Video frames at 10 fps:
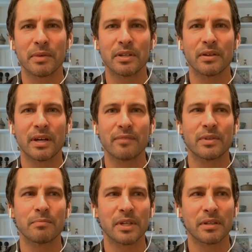but you have
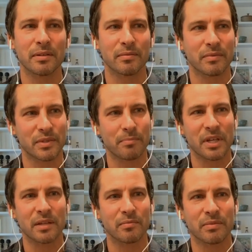something
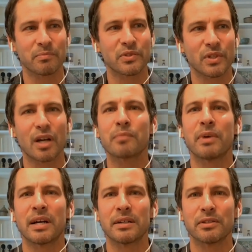something
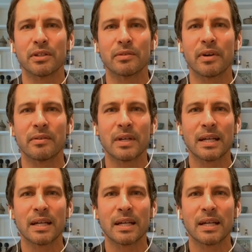stockpiled. You know,